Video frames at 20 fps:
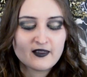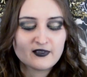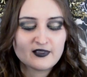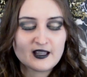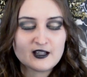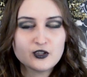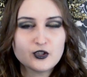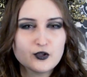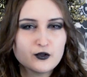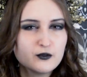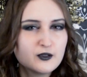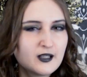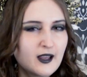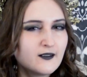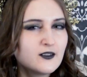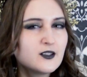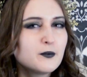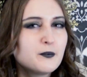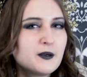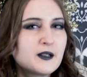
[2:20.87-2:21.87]
they do
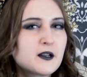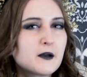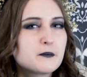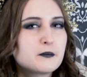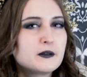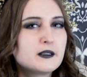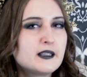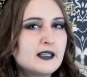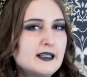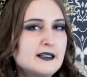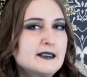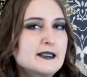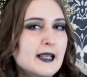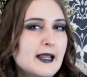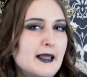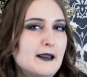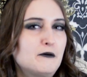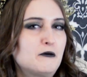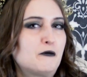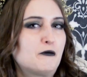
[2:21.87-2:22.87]
tend to pick up lint
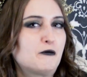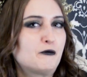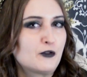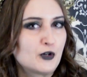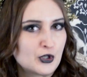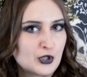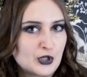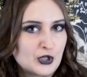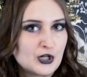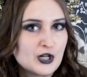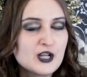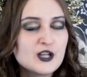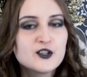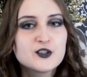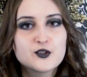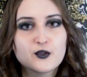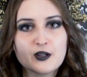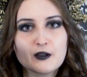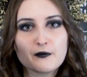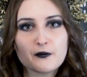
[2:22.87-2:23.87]
and fur.
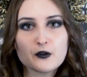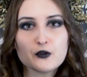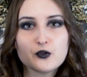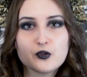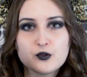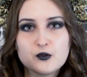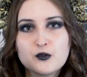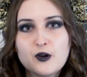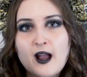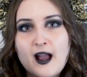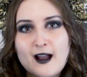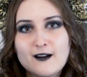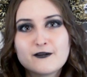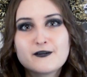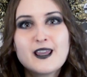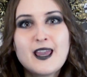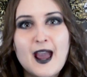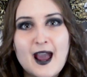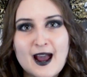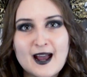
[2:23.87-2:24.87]
So if you do
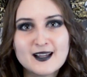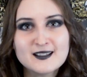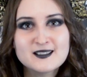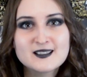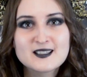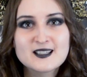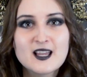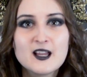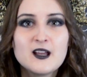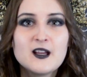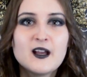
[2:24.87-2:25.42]
have cats,